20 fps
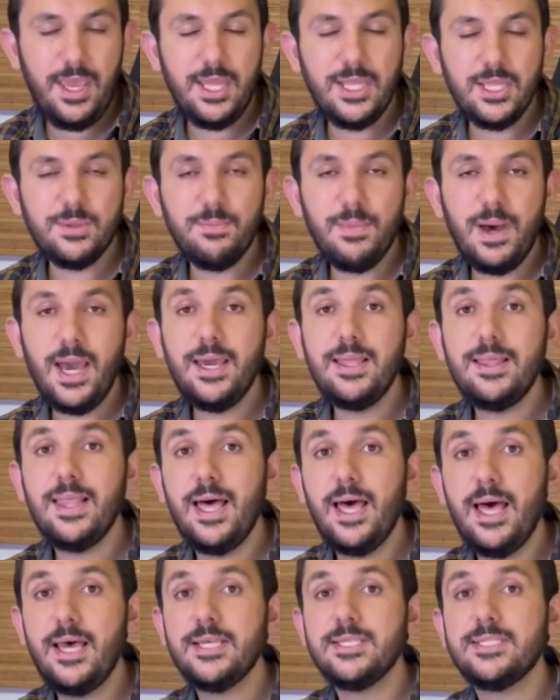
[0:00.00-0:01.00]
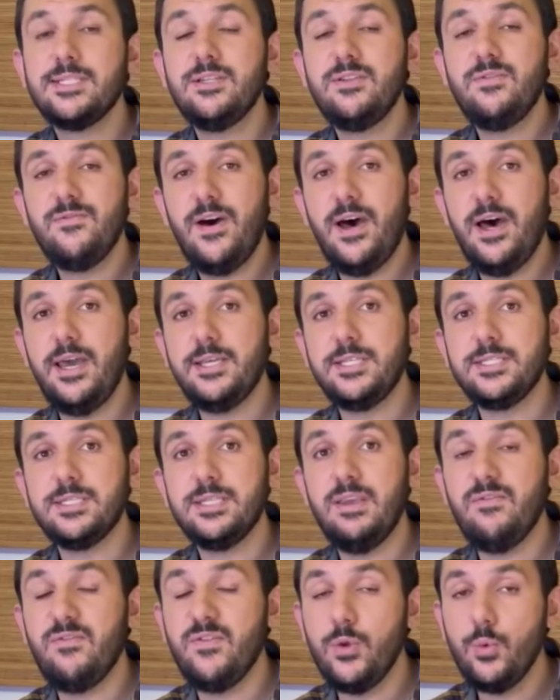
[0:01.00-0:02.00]
And my last
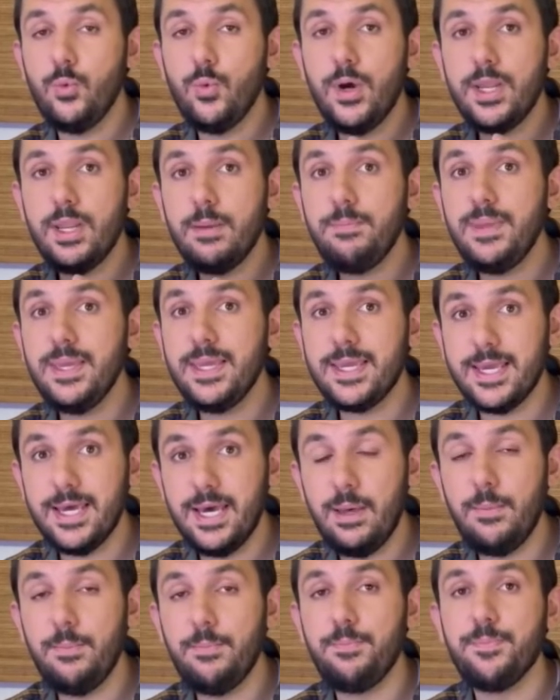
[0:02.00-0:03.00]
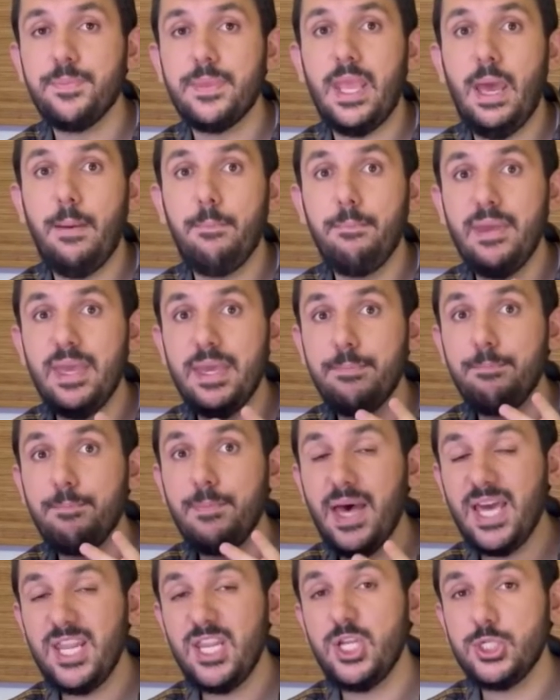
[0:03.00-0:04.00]
advice, if you want to become a
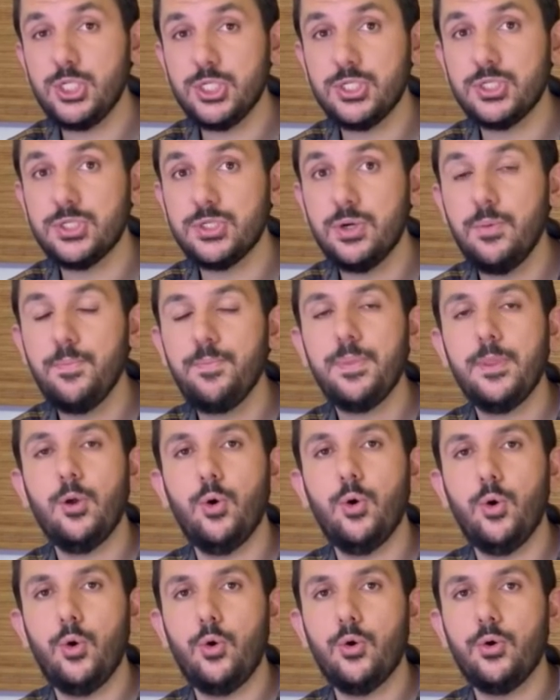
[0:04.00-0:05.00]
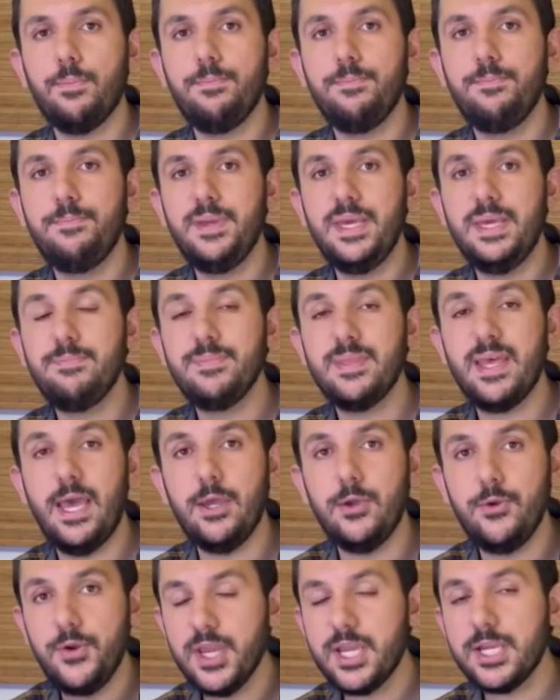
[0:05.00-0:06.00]
BIM manager or BIM
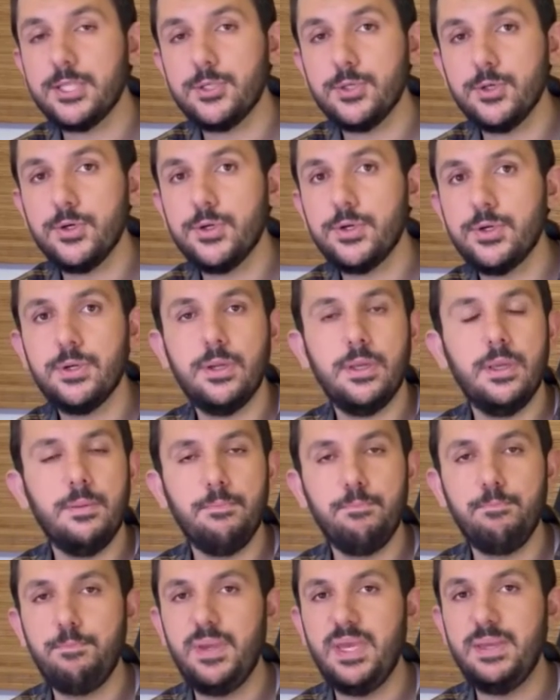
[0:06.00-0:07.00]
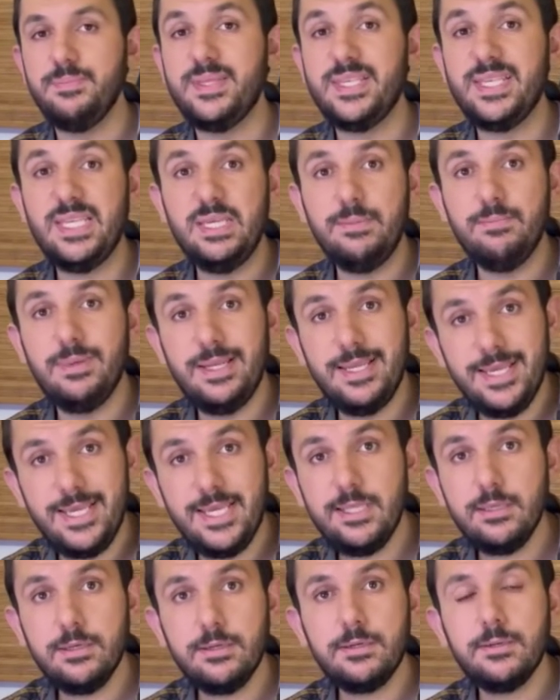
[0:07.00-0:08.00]
director, BIM team
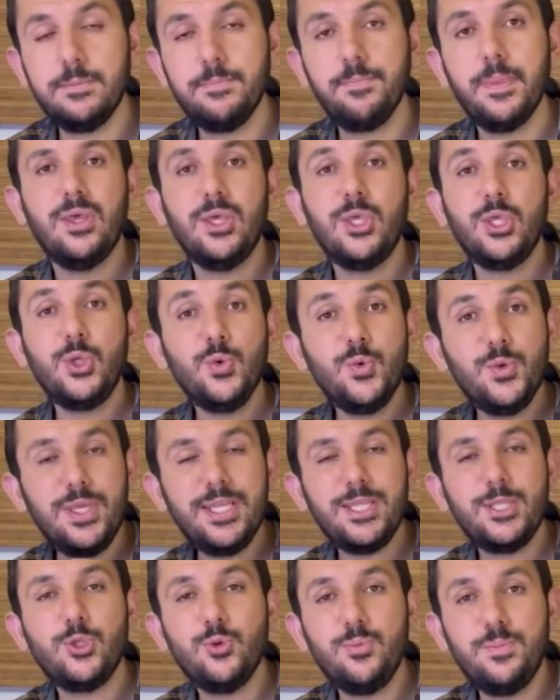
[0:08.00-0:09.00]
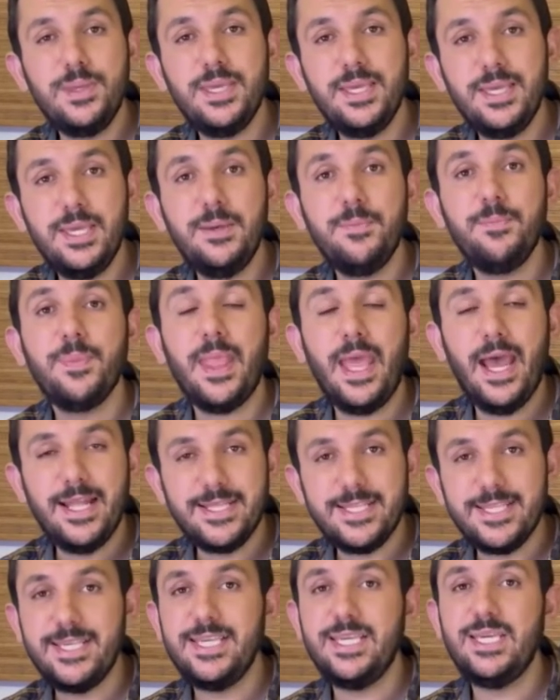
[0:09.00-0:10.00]
leader, you need to be
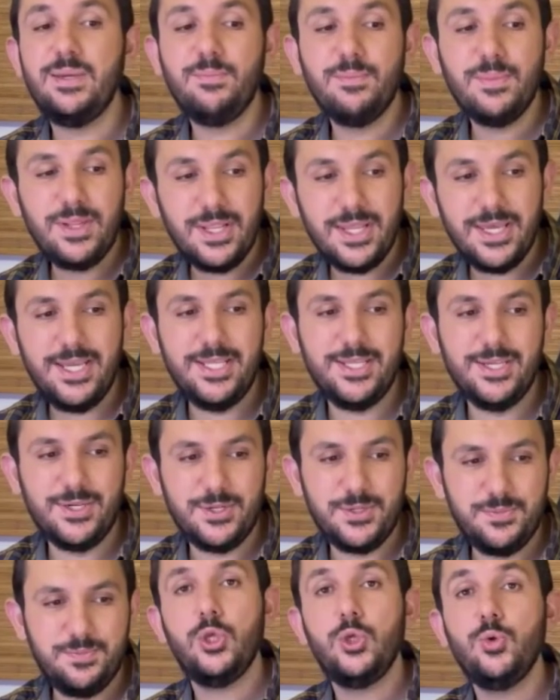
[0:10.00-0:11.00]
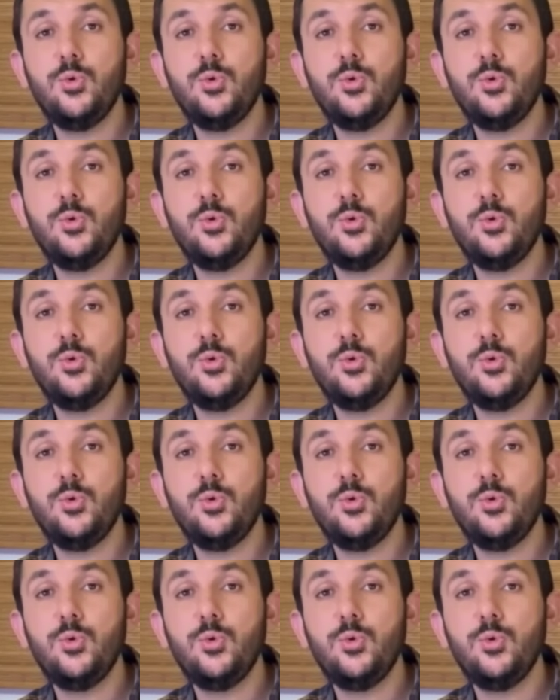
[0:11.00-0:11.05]
a team leader.